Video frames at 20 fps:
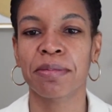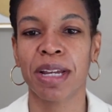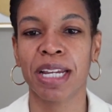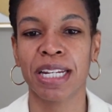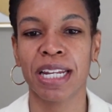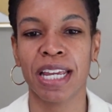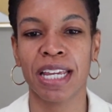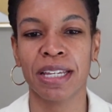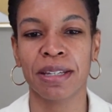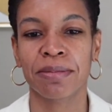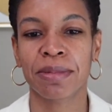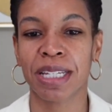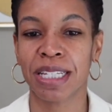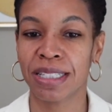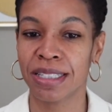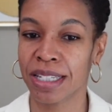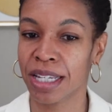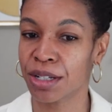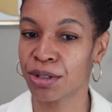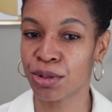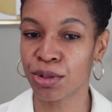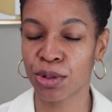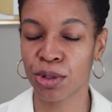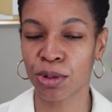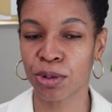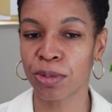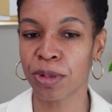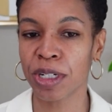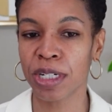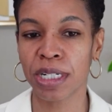my name is Kendra
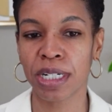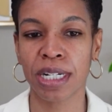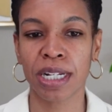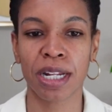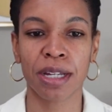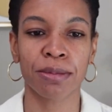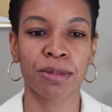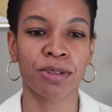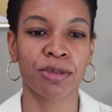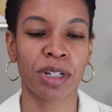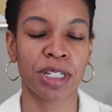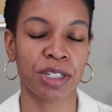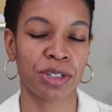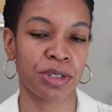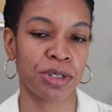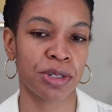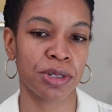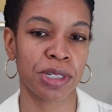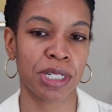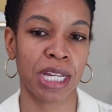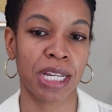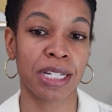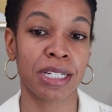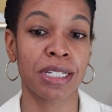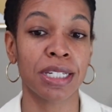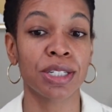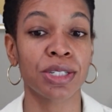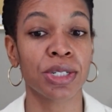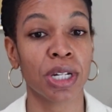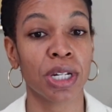Tolbert and I'm a registered
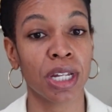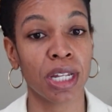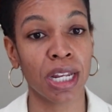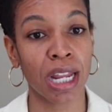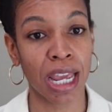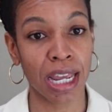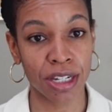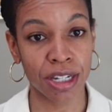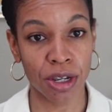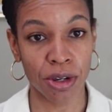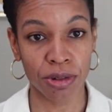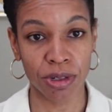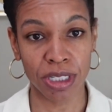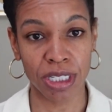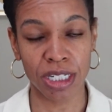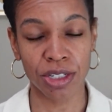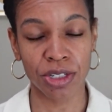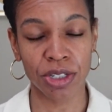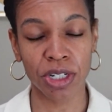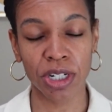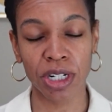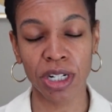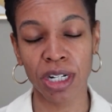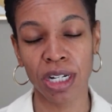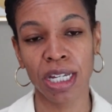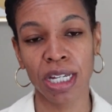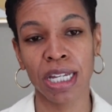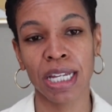dietitian and yoga teacher,